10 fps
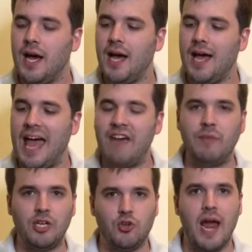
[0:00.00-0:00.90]

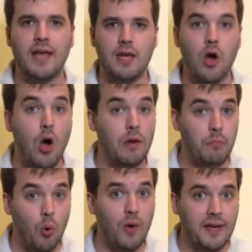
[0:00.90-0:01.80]
have my tracking
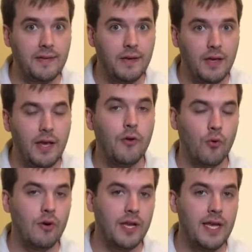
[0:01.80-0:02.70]
on point in
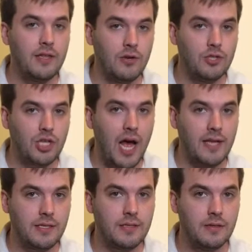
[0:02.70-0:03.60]
order to hit those
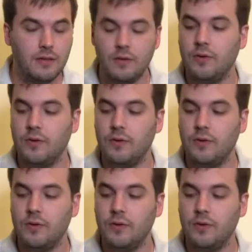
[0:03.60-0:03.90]
shots.